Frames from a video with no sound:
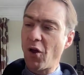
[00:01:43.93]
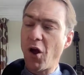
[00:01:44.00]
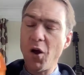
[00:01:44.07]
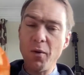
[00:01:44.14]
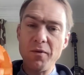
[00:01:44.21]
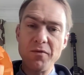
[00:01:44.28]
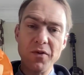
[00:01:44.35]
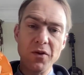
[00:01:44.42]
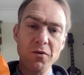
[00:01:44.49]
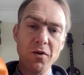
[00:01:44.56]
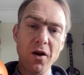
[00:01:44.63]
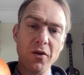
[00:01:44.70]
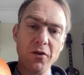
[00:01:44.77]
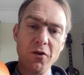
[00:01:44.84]
I went for the
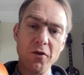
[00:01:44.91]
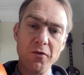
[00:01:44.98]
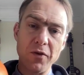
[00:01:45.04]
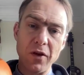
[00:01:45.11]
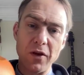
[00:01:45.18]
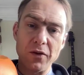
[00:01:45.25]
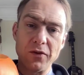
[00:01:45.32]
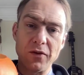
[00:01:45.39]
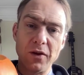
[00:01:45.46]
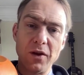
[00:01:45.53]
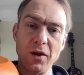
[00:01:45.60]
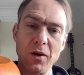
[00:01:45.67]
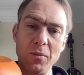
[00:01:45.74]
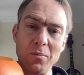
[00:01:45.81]
rather obvious
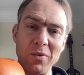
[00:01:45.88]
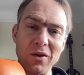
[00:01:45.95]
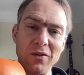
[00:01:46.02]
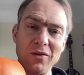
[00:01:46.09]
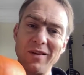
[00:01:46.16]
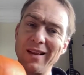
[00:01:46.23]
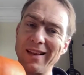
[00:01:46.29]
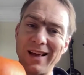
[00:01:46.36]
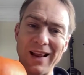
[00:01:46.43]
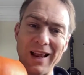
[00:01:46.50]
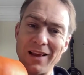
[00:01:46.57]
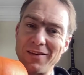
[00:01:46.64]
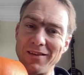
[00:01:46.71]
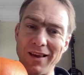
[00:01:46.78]
but still
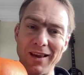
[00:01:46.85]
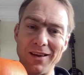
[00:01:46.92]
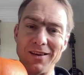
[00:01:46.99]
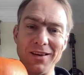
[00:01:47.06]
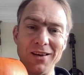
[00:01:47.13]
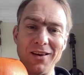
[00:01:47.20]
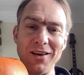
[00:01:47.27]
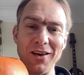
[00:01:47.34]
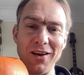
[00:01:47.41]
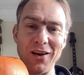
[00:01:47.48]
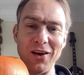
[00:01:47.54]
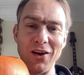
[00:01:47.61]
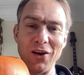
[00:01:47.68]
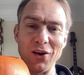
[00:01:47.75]
classic
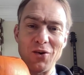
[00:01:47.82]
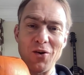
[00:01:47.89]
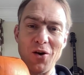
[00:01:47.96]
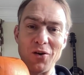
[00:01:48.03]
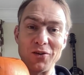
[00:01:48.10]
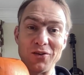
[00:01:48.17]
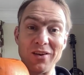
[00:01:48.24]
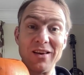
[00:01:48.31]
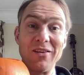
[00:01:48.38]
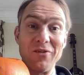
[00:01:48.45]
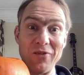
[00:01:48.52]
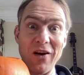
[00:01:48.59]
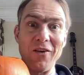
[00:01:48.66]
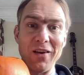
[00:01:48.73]
cross
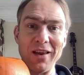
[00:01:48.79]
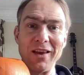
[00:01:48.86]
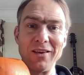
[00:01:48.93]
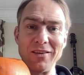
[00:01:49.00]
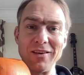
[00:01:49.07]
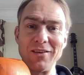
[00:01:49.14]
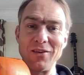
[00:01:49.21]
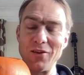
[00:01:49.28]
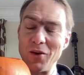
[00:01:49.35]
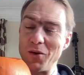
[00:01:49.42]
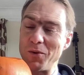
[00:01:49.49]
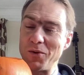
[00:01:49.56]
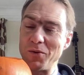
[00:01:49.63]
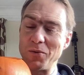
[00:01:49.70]
very easy to
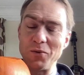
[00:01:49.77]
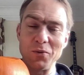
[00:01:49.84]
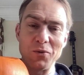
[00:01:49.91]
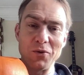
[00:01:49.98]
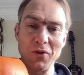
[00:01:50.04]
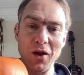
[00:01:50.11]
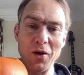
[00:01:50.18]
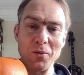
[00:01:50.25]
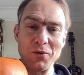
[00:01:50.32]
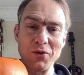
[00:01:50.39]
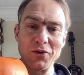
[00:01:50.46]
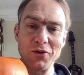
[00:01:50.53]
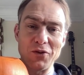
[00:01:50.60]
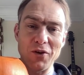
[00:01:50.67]
do, which was help,
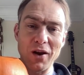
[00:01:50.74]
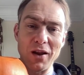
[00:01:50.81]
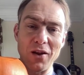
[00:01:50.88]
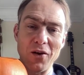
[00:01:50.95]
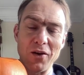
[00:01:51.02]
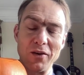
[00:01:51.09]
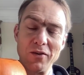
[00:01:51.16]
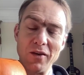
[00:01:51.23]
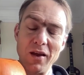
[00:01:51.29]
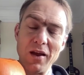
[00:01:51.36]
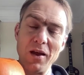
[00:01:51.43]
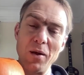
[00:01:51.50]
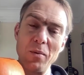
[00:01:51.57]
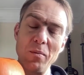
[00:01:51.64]
just straight lines.
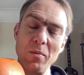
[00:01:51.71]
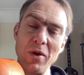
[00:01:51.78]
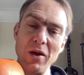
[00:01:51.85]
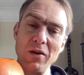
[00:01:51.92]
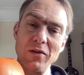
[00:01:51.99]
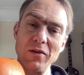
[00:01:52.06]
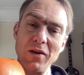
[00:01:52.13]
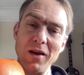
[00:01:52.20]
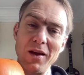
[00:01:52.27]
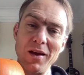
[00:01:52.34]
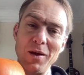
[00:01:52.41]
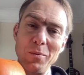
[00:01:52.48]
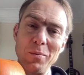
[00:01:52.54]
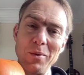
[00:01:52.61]
But,
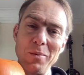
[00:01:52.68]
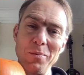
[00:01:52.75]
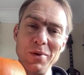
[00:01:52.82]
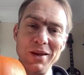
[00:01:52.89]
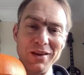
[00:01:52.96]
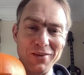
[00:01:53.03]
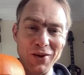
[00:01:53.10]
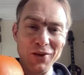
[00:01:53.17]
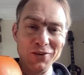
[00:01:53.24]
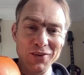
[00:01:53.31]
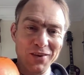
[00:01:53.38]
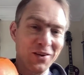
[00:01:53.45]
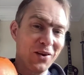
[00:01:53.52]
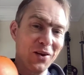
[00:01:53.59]
uh, but, but it does
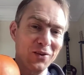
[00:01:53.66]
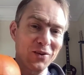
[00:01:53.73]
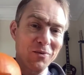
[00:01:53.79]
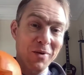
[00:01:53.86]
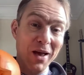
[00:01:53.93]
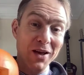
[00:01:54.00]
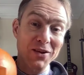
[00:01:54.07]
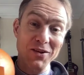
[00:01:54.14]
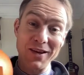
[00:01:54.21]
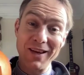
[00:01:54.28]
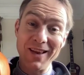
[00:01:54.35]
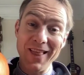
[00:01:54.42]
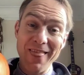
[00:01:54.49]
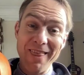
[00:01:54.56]
occur to me actually